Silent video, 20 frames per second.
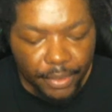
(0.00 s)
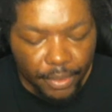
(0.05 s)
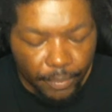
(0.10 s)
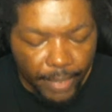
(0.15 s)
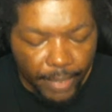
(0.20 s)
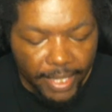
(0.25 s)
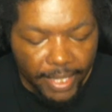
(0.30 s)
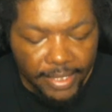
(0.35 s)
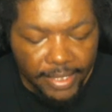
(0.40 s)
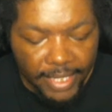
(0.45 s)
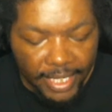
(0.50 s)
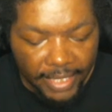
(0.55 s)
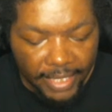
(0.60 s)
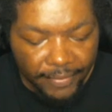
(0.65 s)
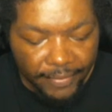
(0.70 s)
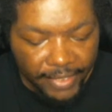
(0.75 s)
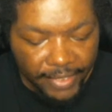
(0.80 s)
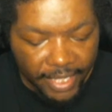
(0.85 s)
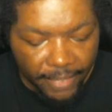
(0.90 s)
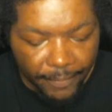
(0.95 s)
threat than
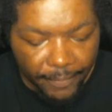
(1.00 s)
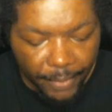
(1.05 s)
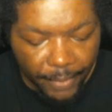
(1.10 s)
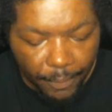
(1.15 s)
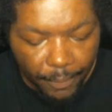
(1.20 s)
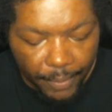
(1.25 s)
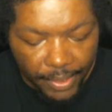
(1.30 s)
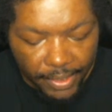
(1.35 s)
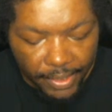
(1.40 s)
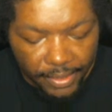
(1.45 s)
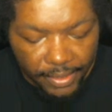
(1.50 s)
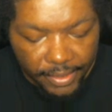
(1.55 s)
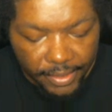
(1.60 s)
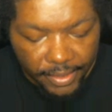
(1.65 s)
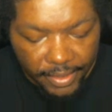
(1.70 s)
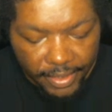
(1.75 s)
even Tyrell was.